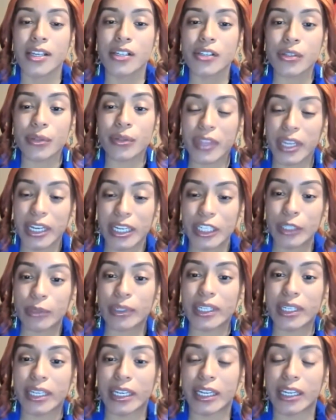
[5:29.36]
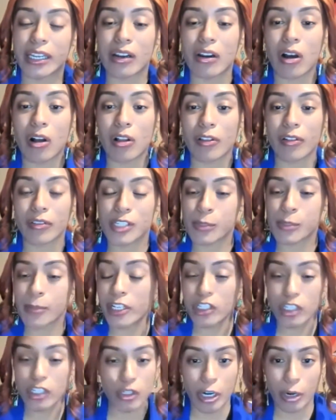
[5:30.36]
So thank you again,
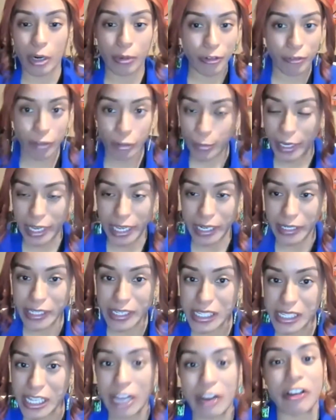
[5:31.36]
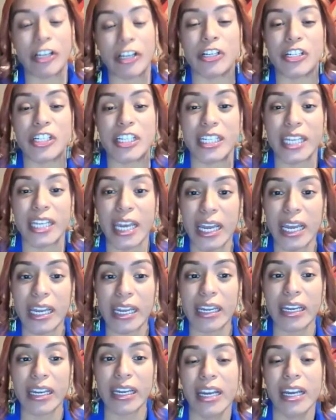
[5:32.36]
especially to our wonderful panelists that are here
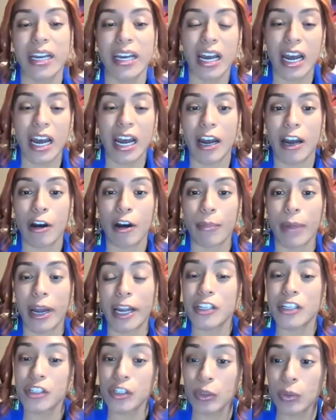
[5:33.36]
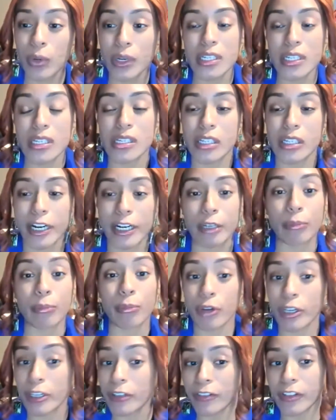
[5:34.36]
today. I do want to start
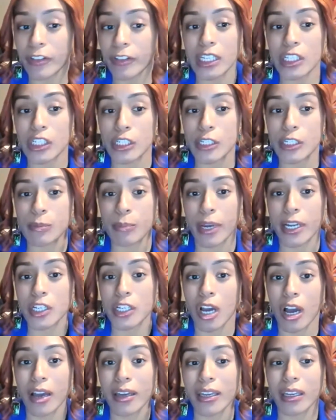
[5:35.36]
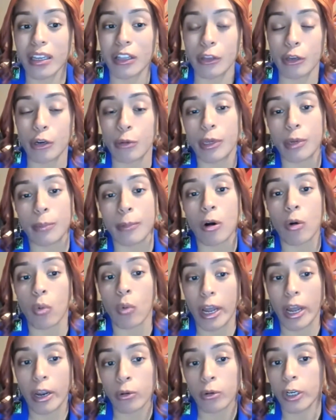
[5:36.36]
briefly just by talking a little bit about
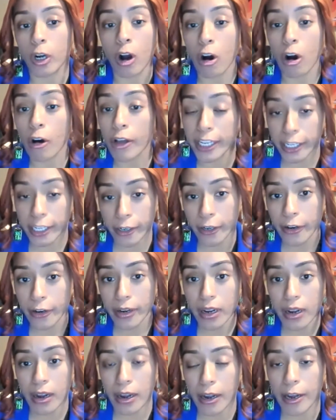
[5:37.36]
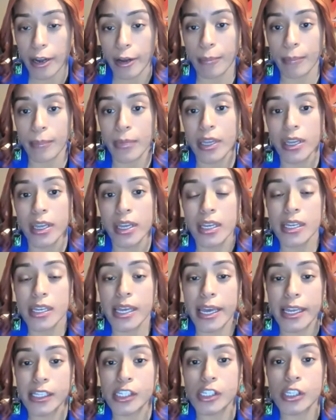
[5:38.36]
why we're all here.
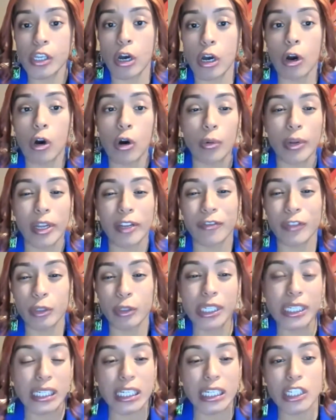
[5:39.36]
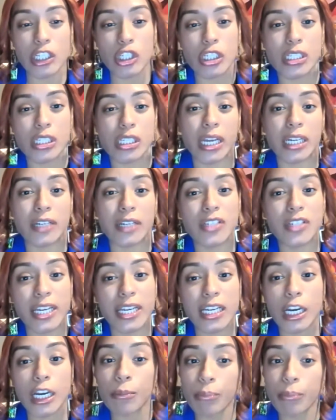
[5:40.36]
And so if you could each just kind of
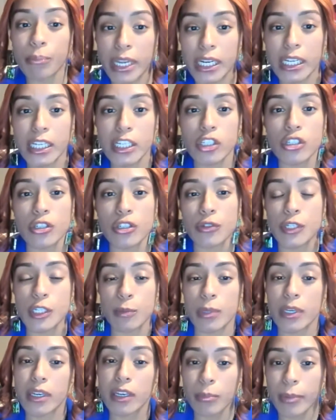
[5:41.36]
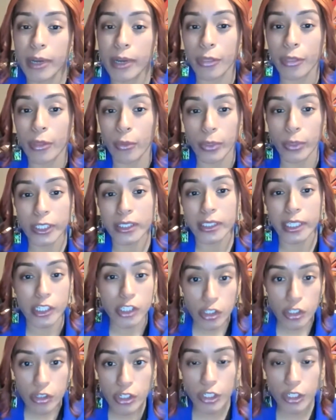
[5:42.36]
take a minute to speak about the work
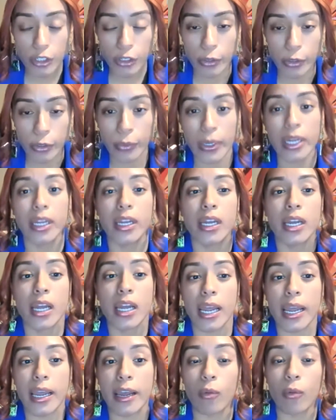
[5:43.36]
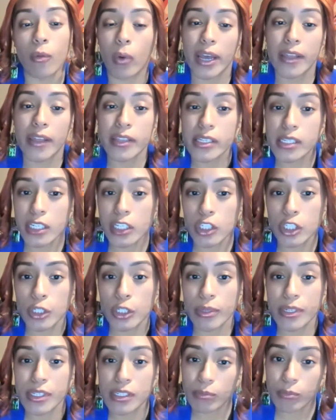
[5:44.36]
that you do and why this
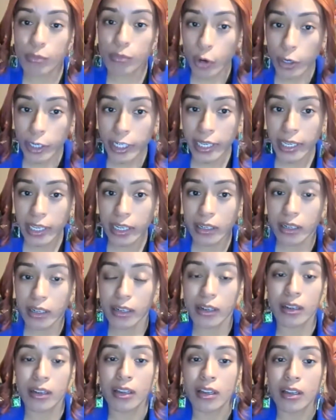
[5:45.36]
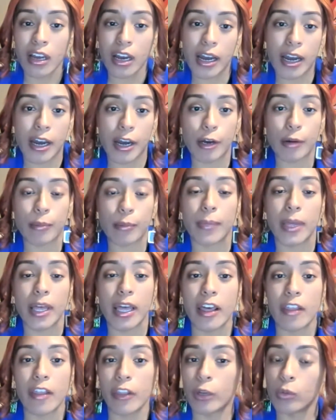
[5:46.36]
issue is important, and
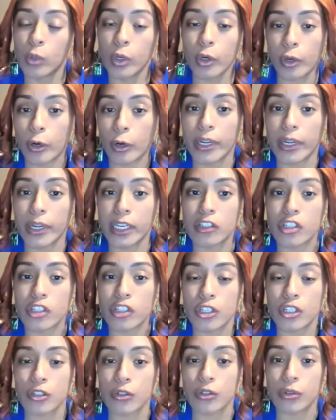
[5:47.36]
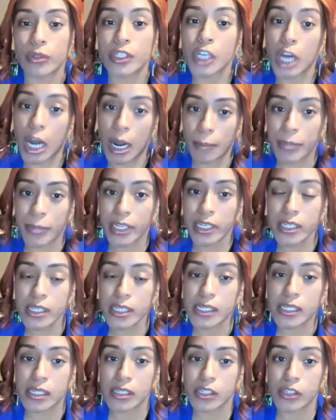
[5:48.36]
then we'll go into
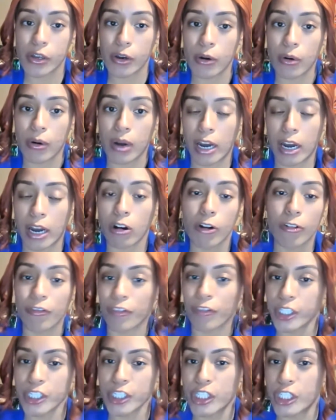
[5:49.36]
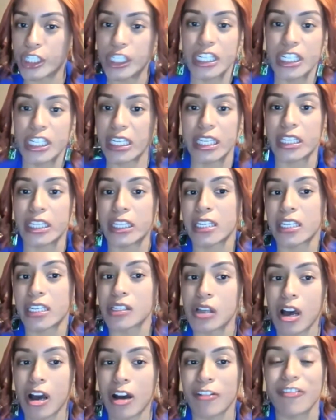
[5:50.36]
topics. So I'll go first just to kick things
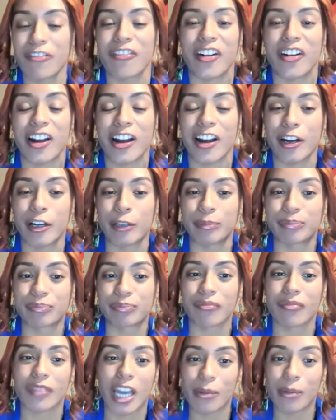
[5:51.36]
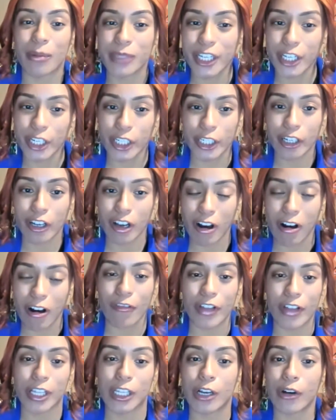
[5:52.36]
off. I'm the current Galt
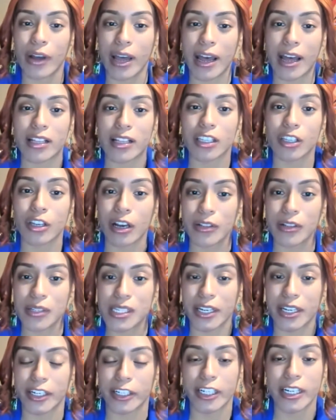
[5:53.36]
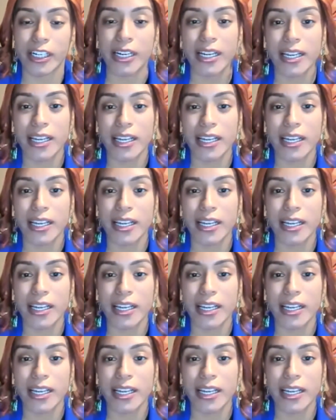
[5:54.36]
Fellow at the Galt Center.